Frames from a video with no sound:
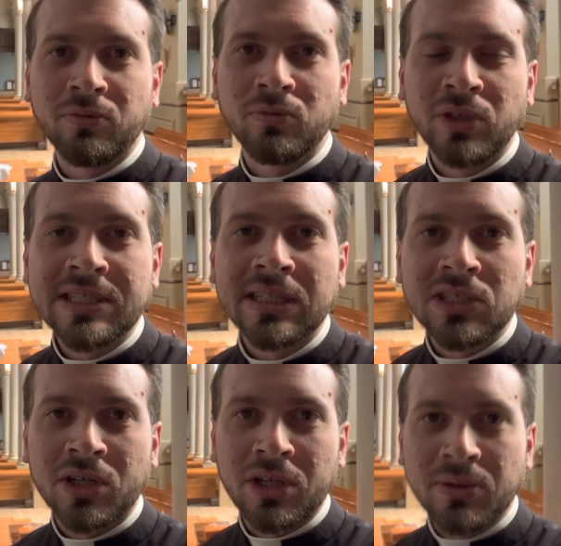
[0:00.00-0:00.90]
recently
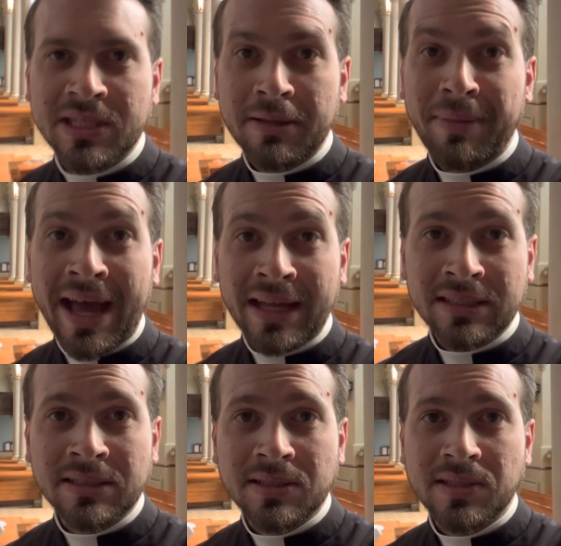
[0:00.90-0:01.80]
started using the
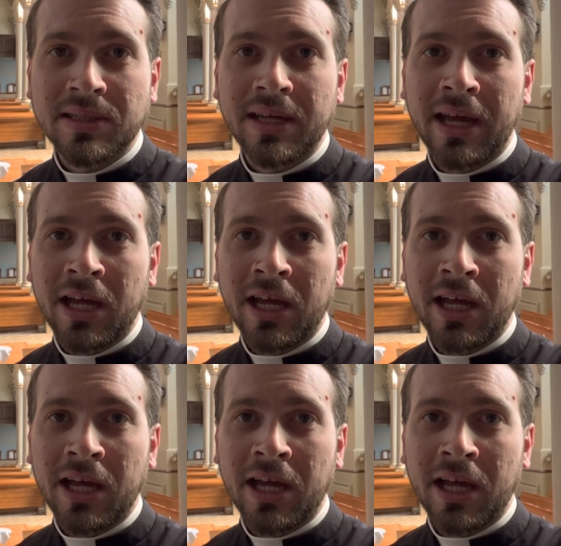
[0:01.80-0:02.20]
Patens.